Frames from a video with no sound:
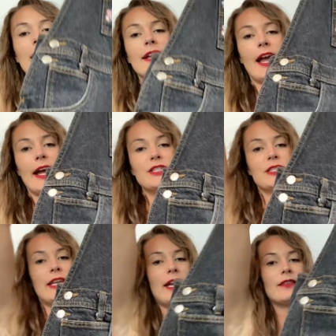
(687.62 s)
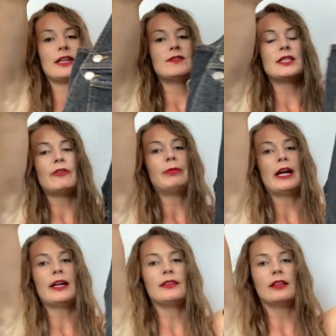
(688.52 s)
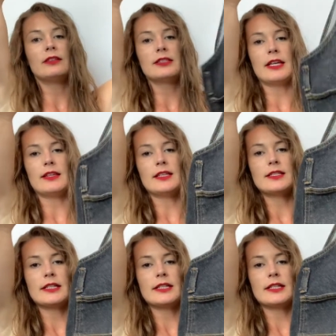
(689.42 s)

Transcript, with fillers: And I just can't leave stuff behind that looks like this.